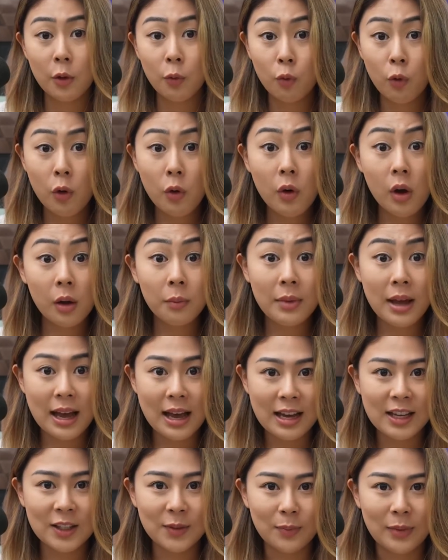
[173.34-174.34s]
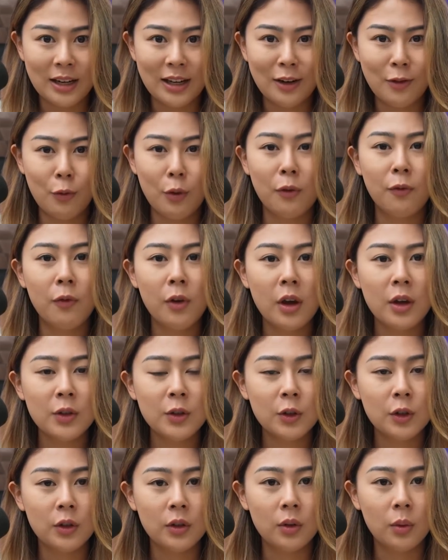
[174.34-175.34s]
The rollup aspect
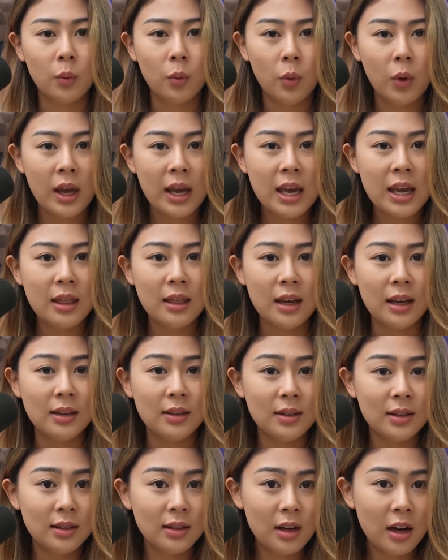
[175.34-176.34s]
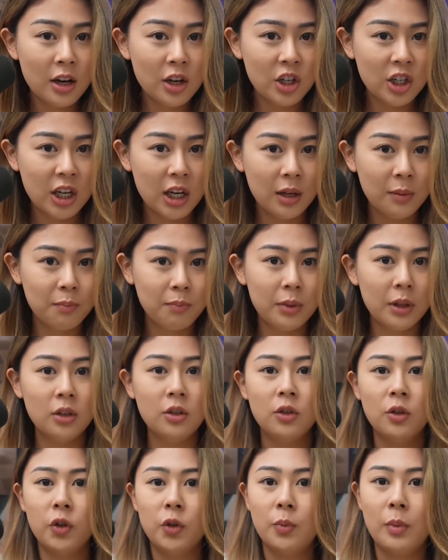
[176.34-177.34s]
refers to the way that sidechain
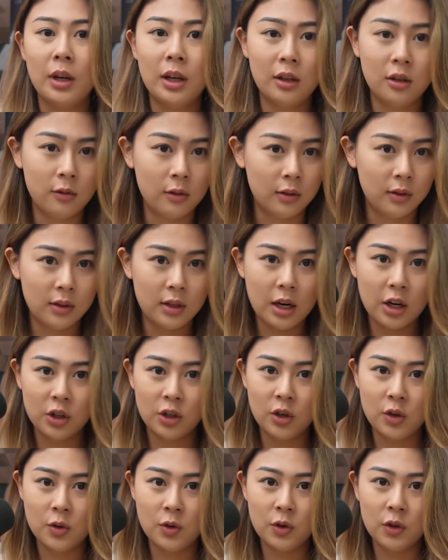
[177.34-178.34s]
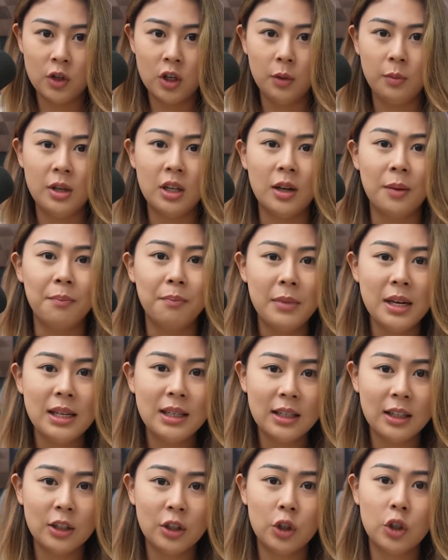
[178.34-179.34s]
bundles many transactions to be
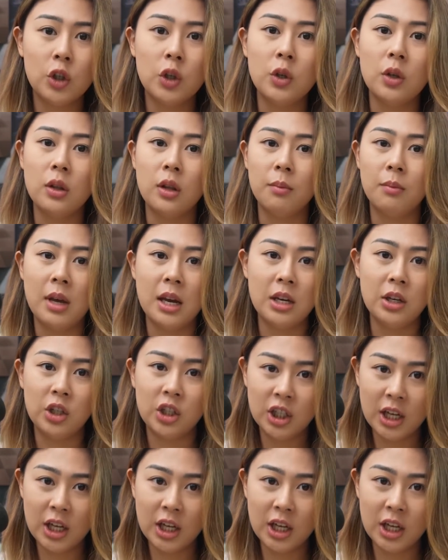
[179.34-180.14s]
committed to the main